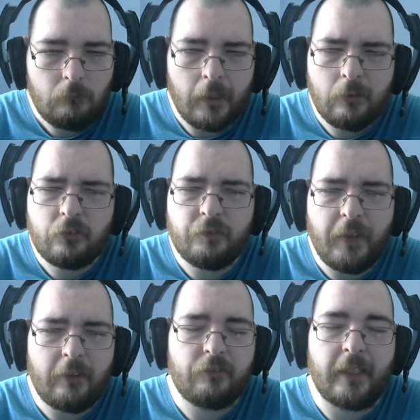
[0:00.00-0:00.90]
It looks
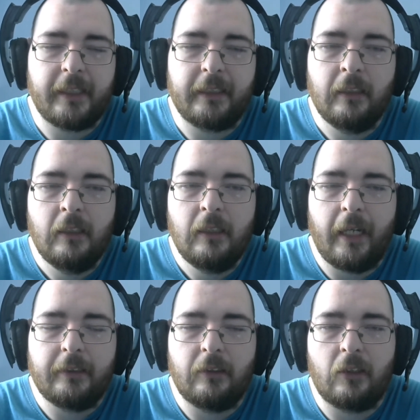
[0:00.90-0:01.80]
fascinating,
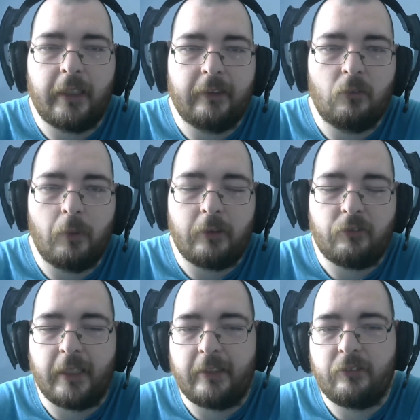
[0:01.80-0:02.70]
and I cannot wait
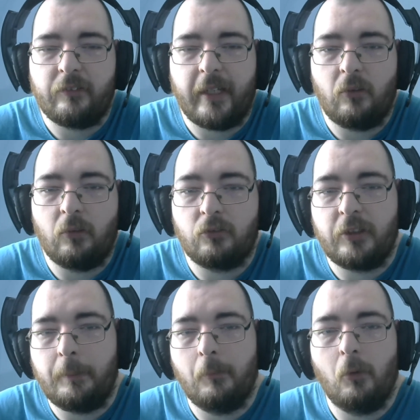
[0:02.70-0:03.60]
to get into that or
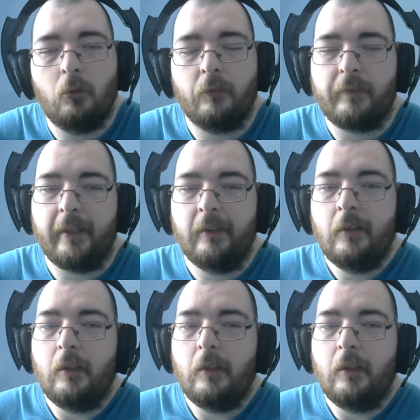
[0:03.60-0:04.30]
see more of that